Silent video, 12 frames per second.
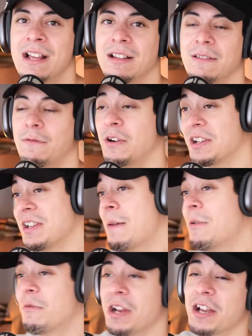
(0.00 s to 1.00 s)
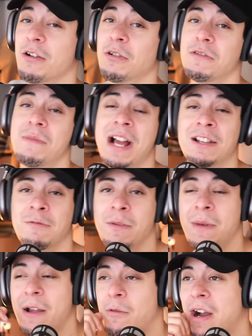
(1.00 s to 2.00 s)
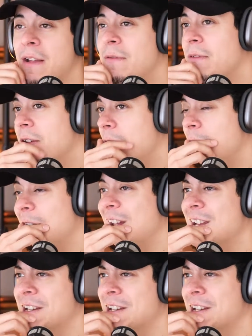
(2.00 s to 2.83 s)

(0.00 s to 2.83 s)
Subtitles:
For example, when I go to mass with my wife and I ask her,